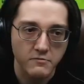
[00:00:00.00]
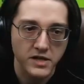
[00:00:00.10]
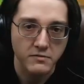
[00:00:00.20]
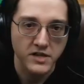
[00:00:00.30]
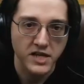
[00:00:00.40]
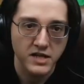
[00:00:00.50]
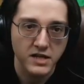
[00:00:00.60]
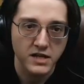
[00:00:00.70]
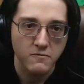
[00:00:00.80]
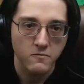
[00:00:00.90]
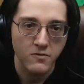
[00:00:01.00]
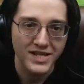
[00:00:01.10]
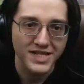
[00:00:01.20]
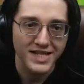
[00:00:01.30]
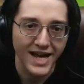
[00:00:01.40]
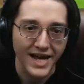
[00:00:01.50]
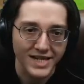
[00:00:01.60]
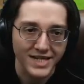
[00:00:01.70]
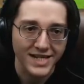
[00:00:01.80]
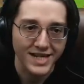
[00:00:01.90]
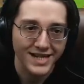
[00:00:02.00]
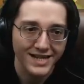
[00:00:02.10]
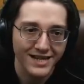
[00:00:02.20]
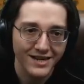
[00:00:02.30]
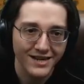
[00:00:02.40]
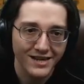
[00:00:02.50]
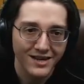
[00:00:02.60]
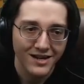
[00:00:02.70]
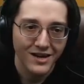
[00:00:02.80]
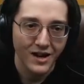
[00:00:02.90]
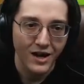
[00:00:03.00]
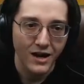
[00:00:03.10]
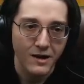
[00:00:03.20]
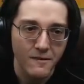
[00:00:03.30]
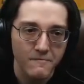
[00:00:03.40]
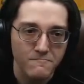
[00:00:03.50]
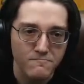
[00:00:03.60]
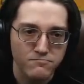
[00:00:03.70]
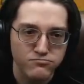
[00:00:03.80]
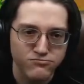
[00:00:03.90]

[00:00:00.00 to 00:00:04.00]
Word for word: are being made. What's next? Um,